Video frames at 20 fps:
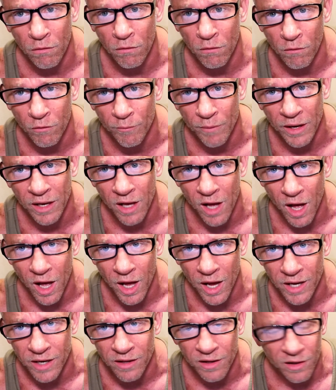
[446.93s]
Oh my
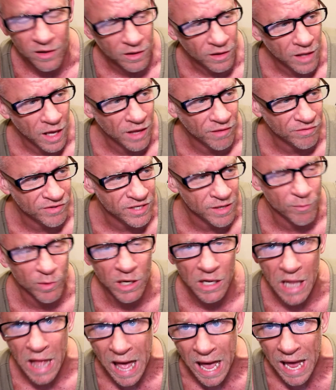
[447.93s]
God! Someone
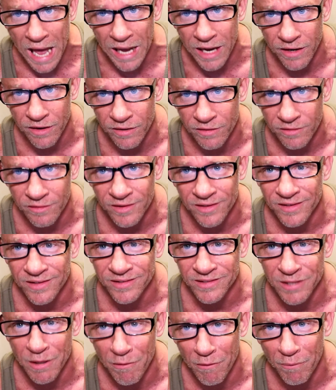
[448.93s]
lied.
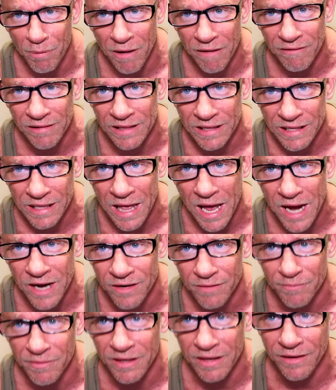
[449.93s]
Someone apparently lied
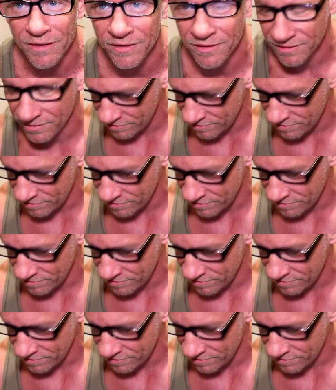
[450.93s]
to me.